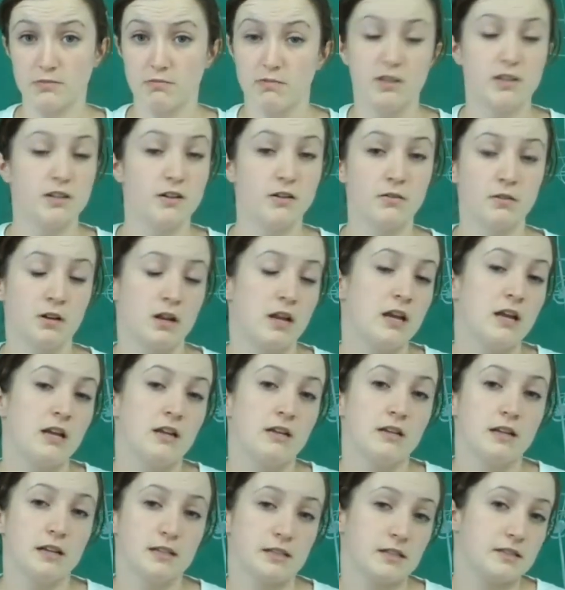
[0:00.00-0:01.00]
And we don't
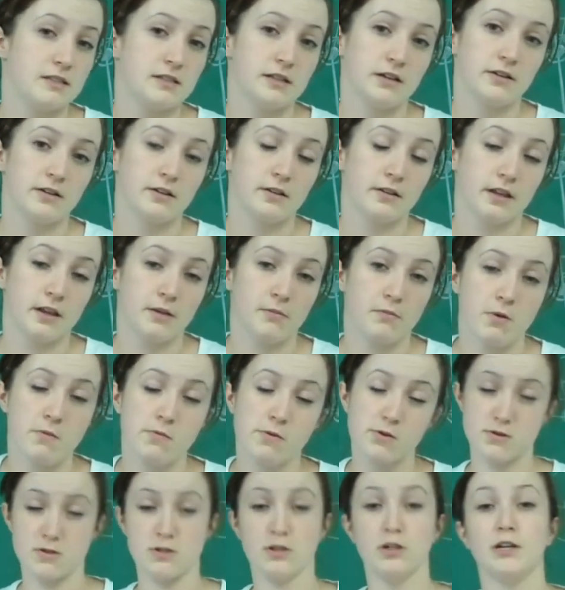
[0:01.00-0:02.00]
necessarily, we
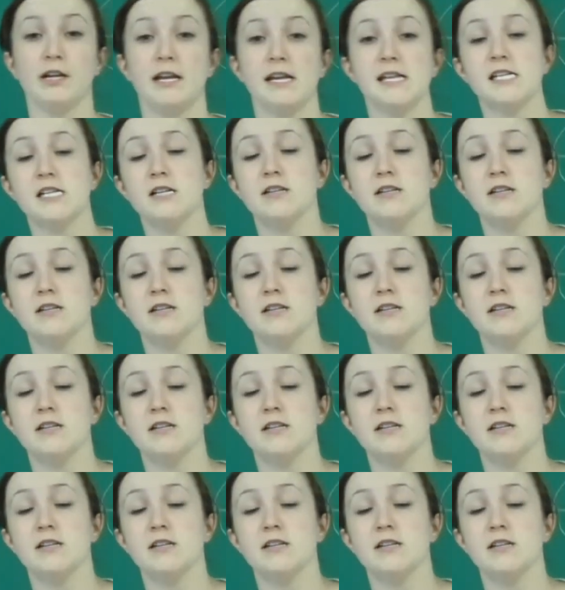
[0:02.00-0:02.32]
weren't looking